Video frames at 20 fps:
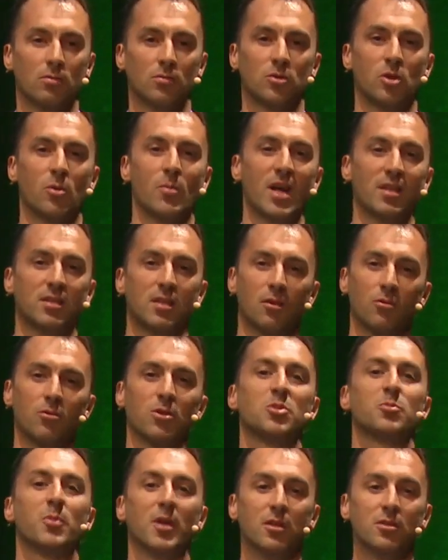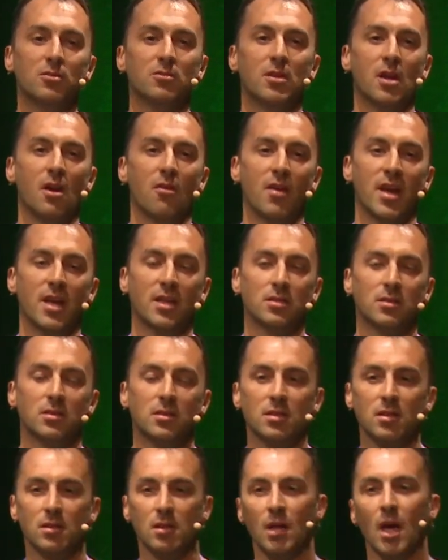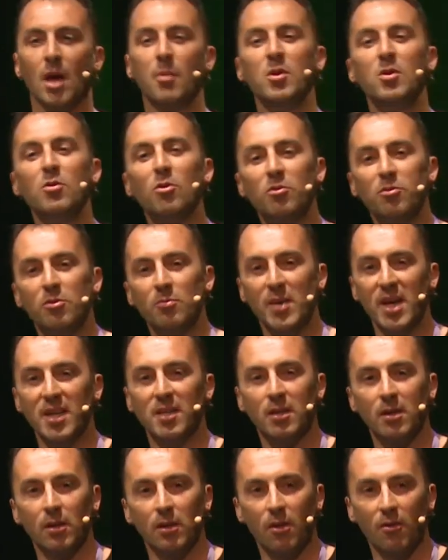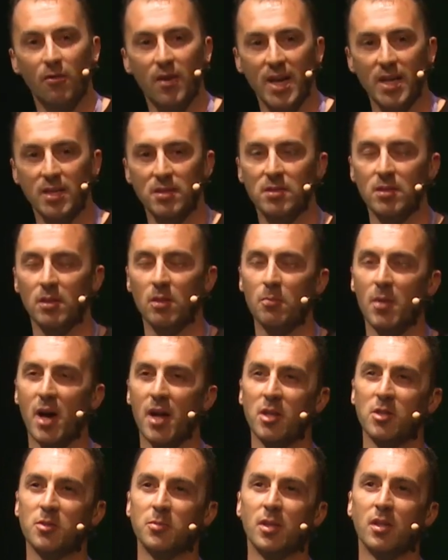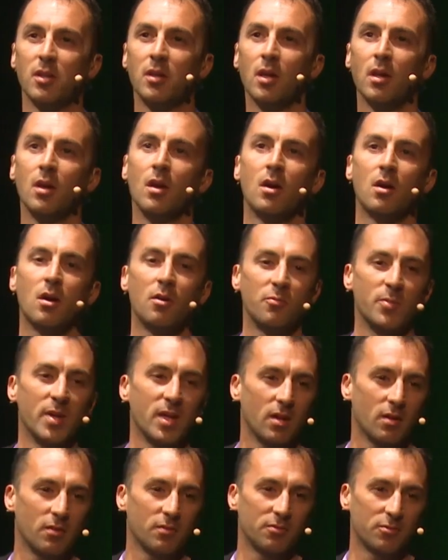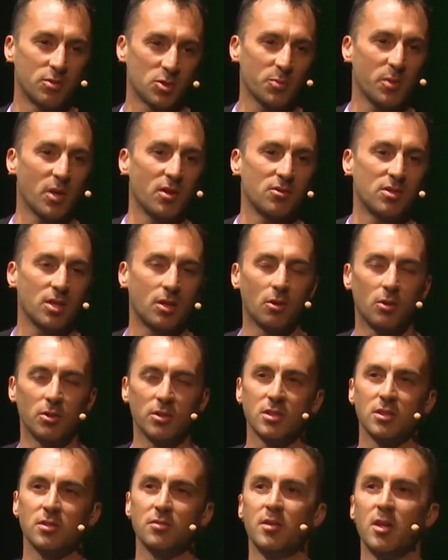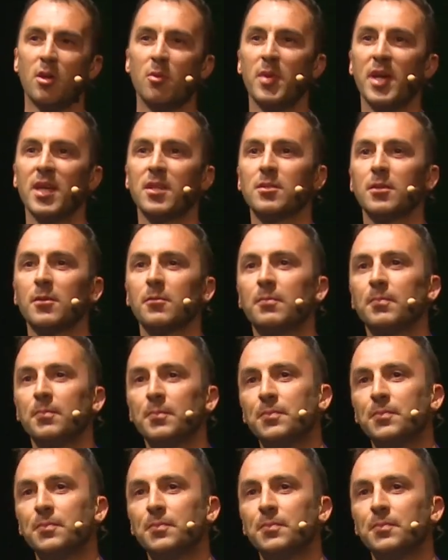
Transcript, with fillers: traumatic respiratory arrests, and we know from medical arrests that the management of, me of respiratory causes fare better.